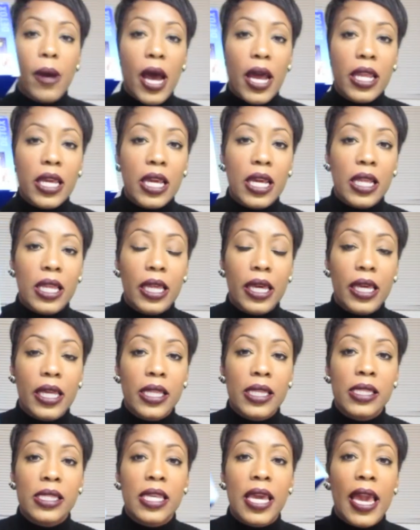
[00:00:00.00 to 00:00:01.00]
body
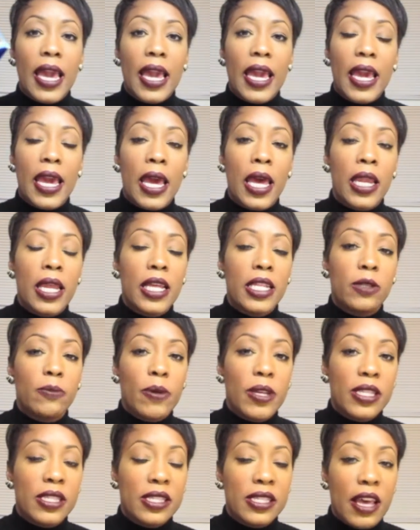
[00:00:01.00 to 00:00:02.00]
cleanse and it's
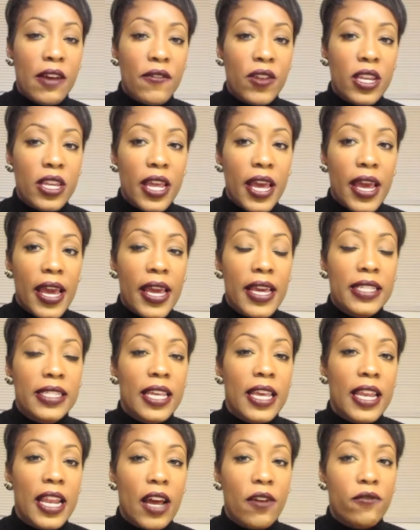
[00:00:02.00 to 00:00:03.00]
been seven days
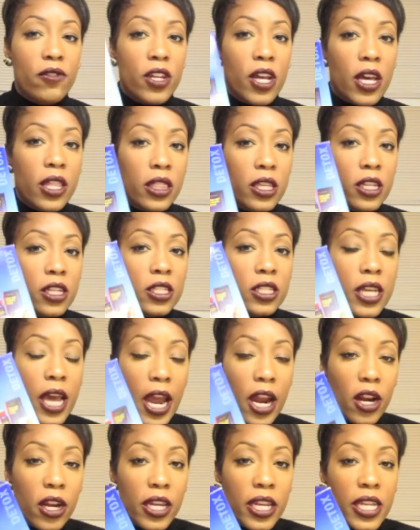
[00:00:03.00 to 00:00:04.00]
and I've done the
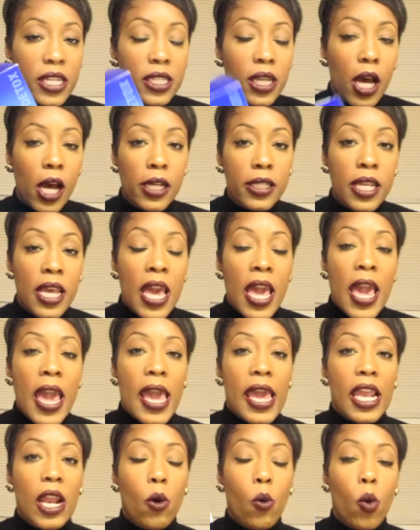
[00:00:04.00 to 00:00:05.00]
entire detox
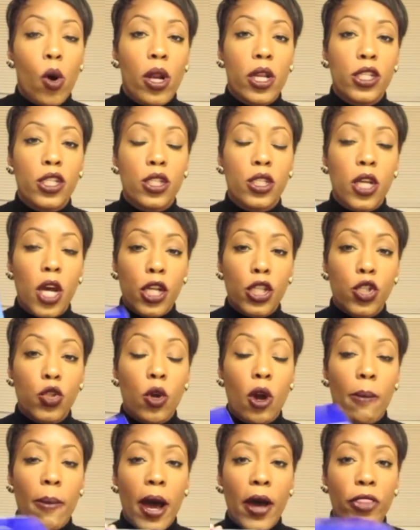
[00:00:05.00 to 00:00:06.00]
and I wanted to talk to
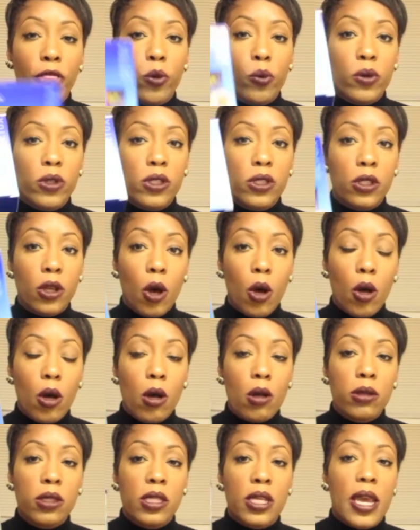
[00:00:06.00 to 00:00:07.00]
you about the
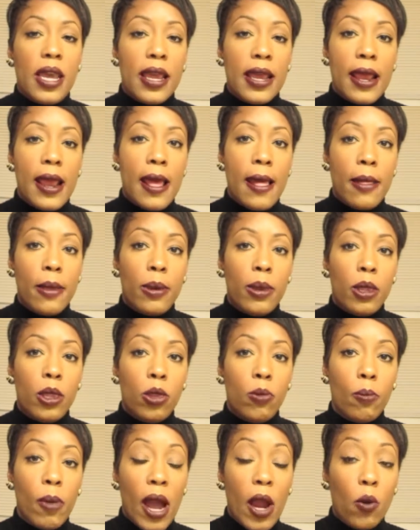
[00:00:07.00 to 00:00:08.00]
results
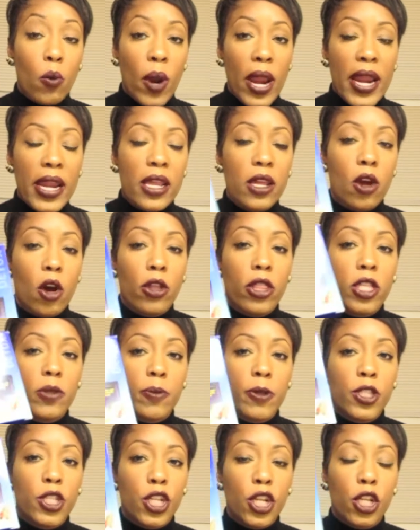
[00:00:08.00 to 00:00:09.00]
and my rating on this
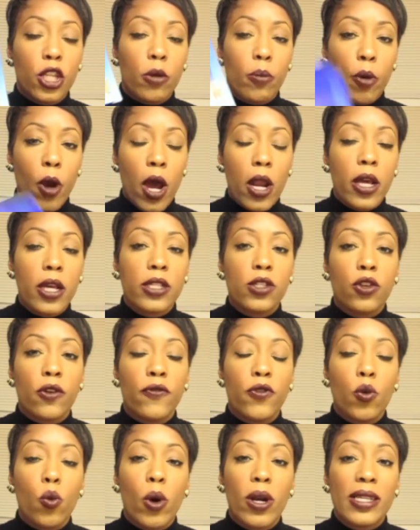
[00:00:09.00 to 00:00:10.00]
particular product so
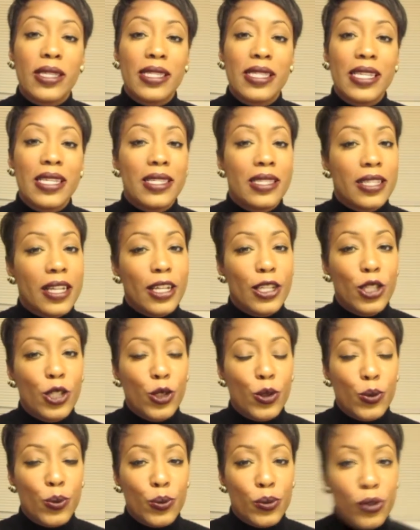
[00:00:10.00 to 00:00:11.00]
if you want to see stay
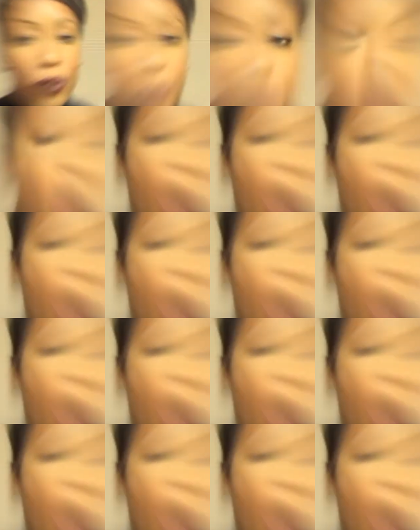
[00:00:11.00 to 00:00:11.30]
tuned.